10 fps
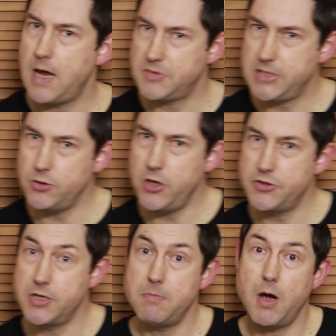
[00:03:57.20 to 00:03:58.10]
Now, I'm still
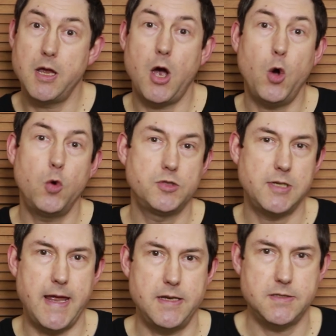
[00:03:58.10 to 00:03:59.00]
using my old
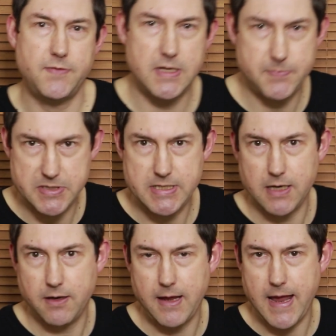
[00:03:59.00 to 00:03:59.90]
lens for this
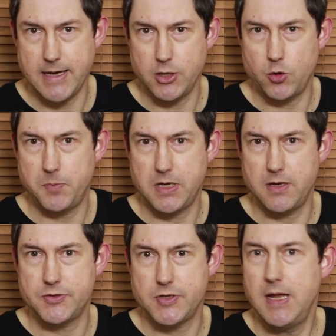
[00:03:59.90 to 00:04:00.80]
particular angle
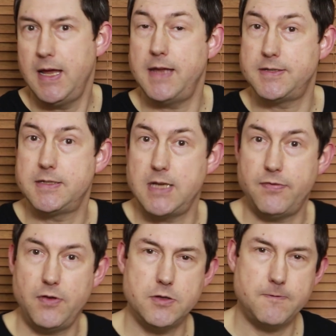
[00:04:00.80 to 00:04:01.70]
because it's a
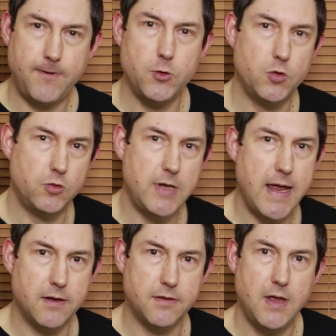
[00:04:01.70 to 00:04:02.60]
different focal
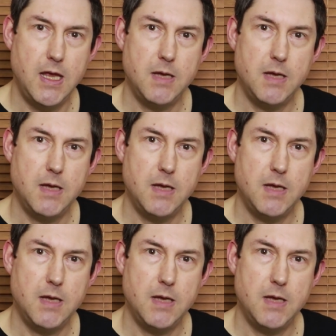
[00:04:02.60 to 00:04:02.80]
length,